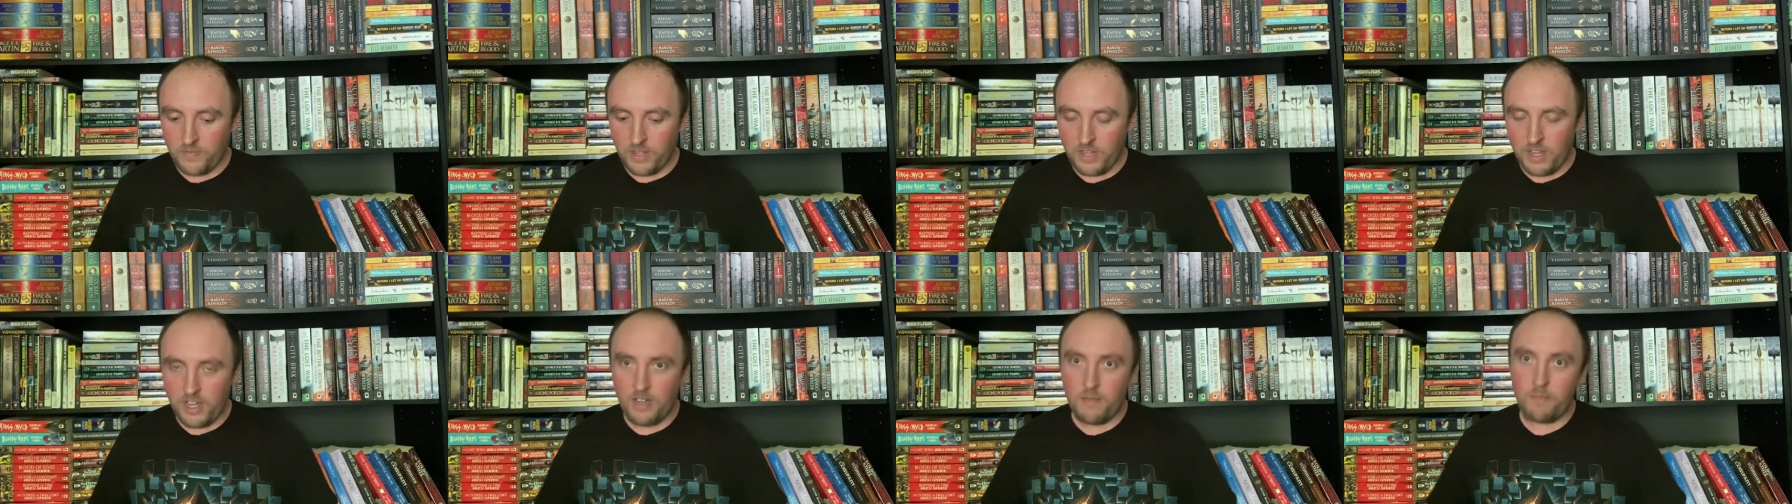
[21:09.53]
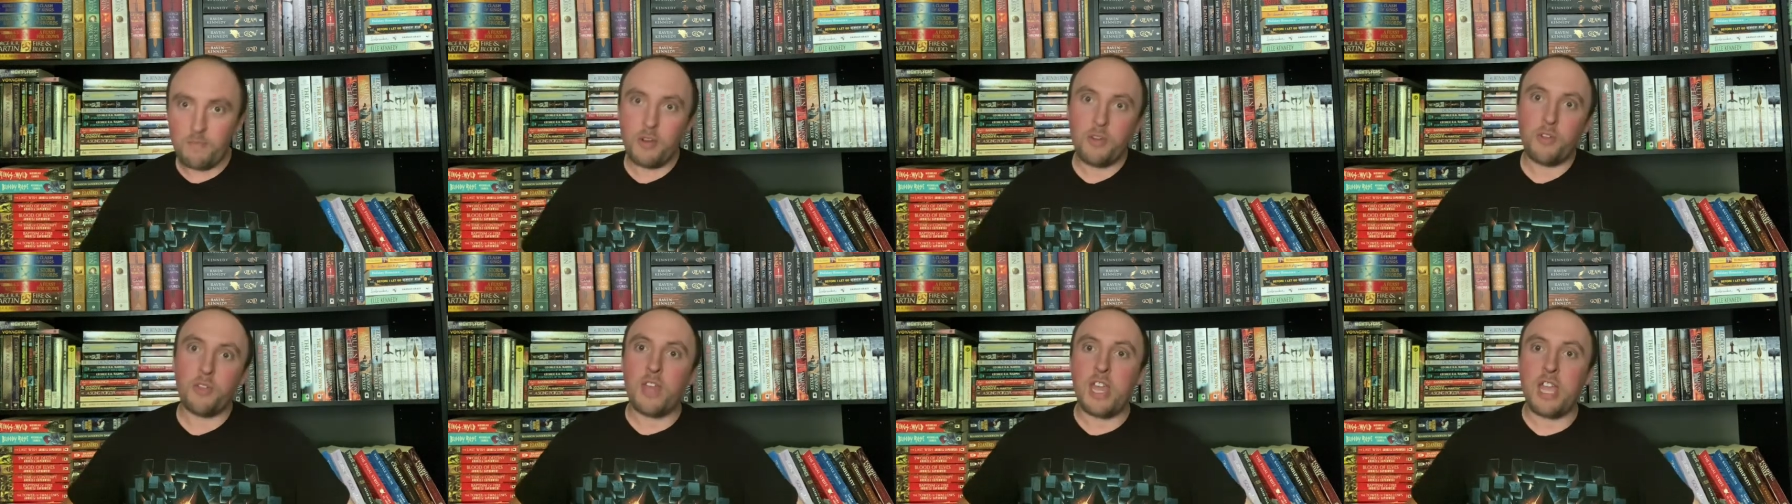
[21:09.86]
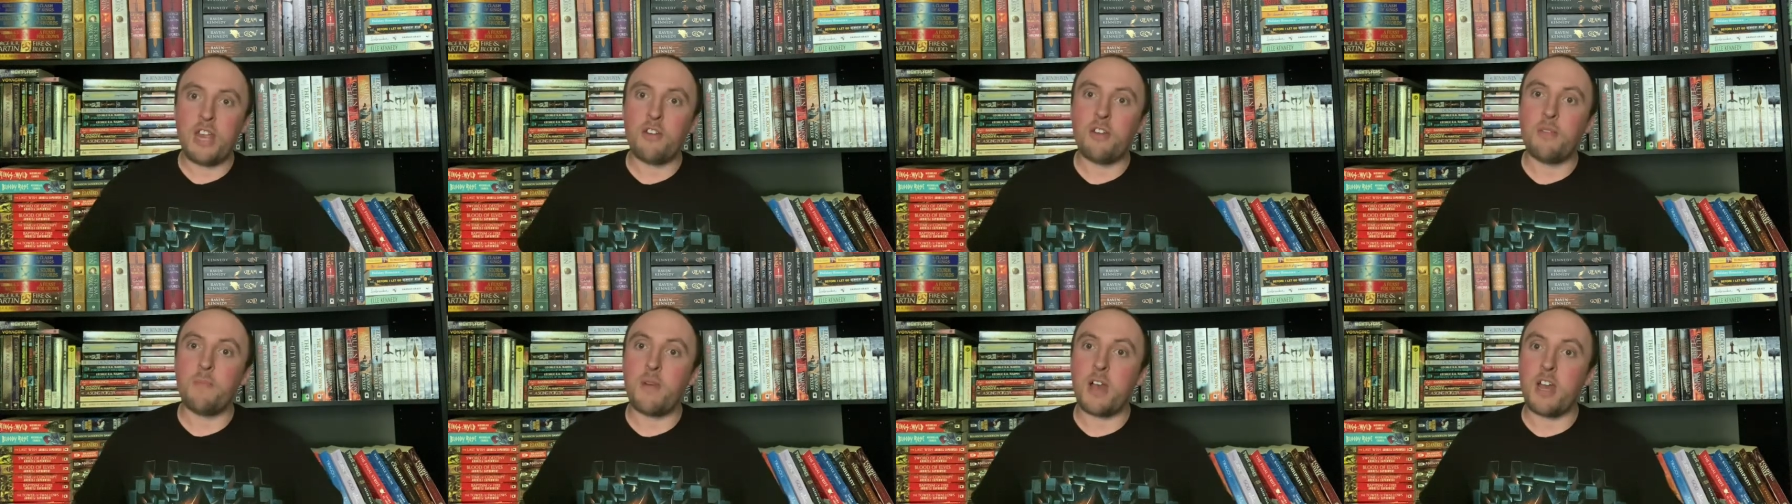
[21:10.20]
Uh, both
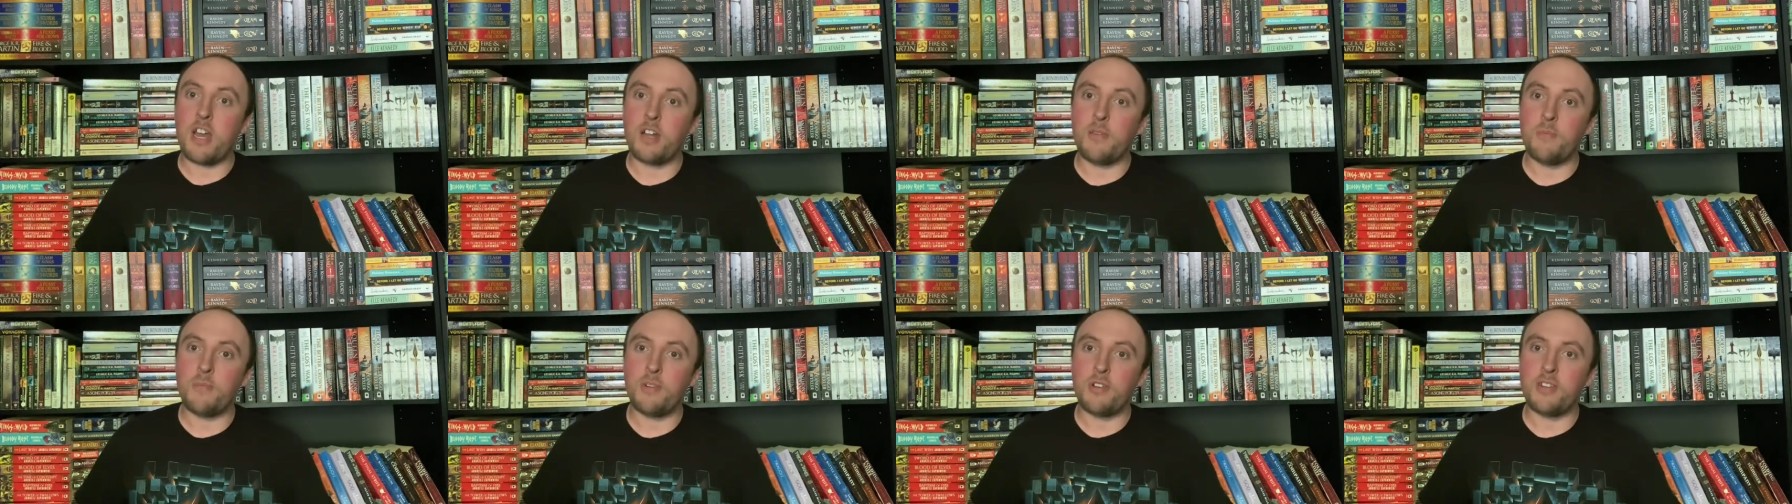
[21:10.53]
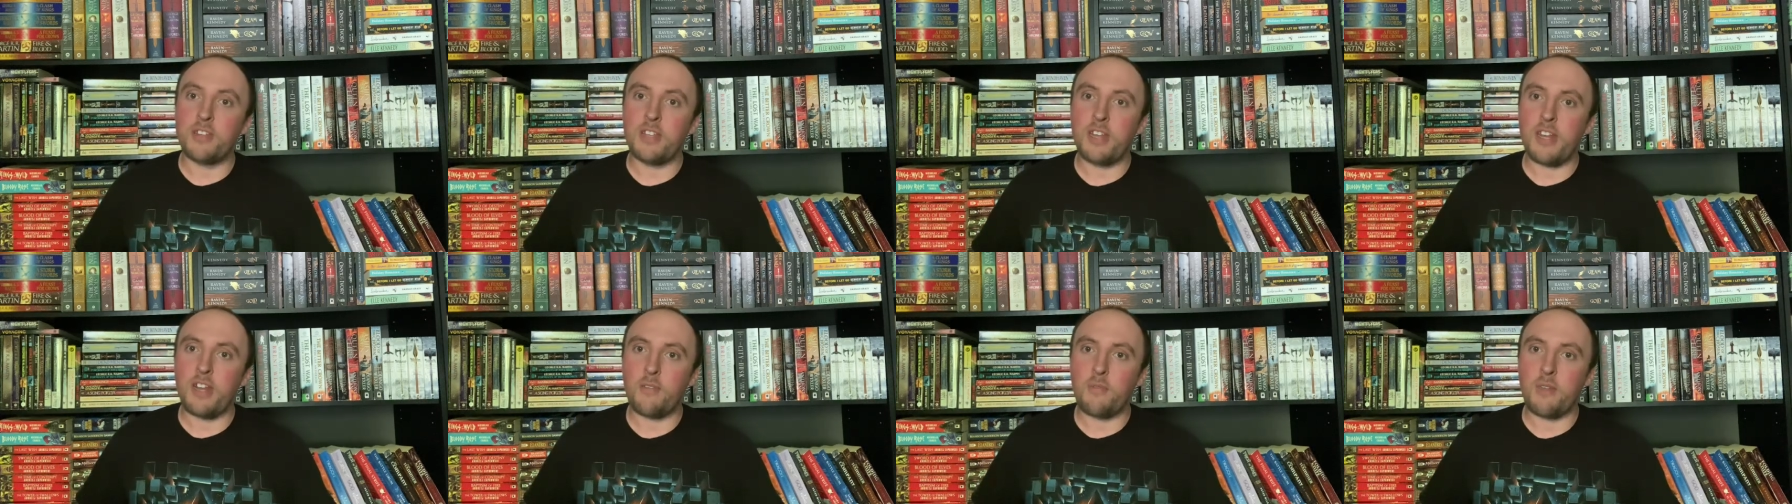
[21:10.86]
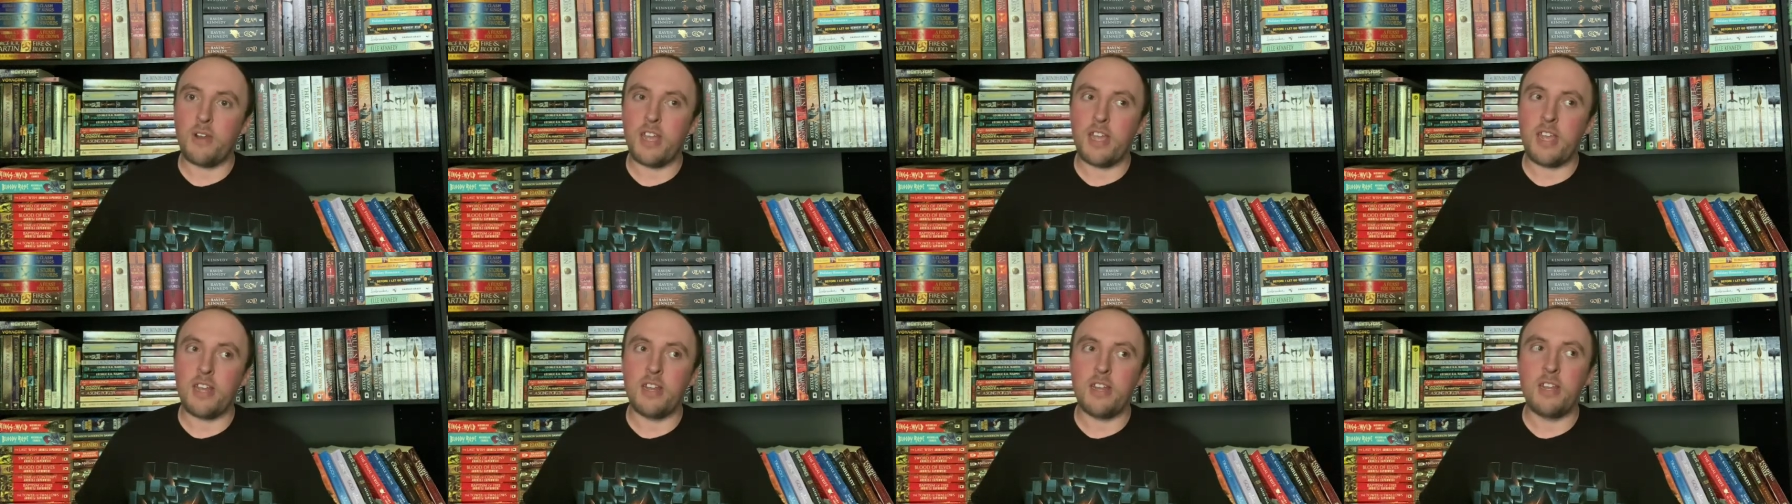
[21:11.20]
Harry Potter books that I
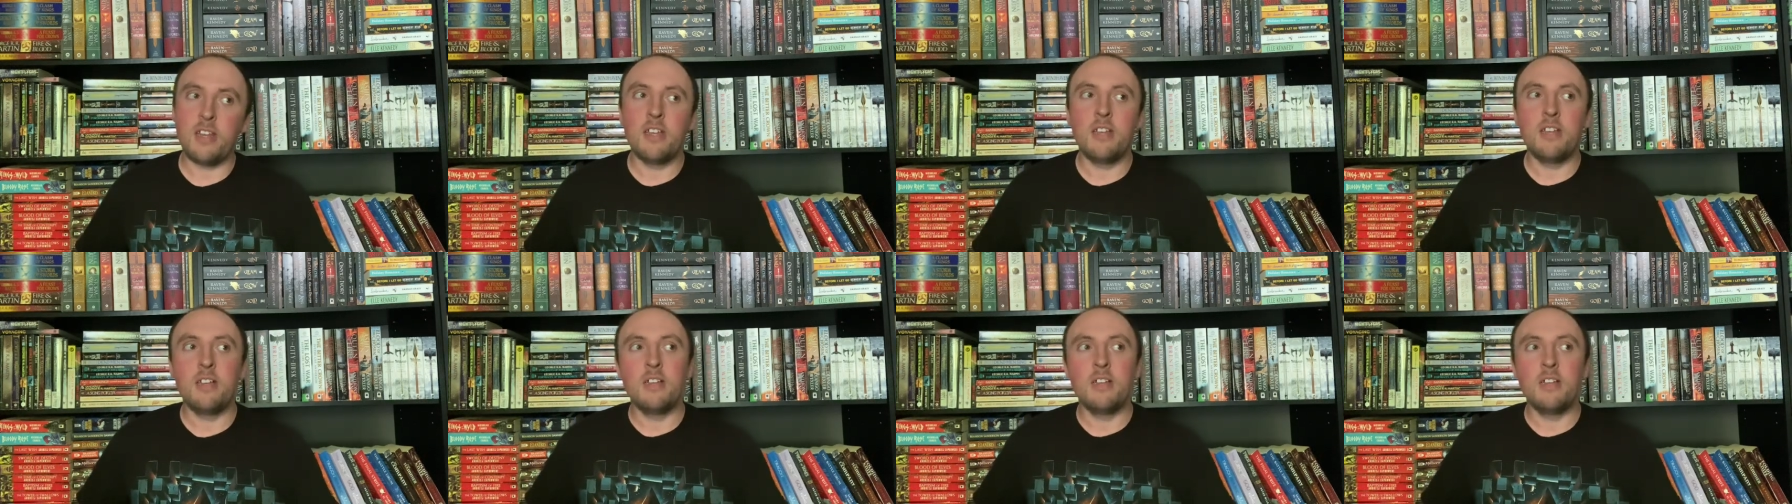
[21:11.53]
read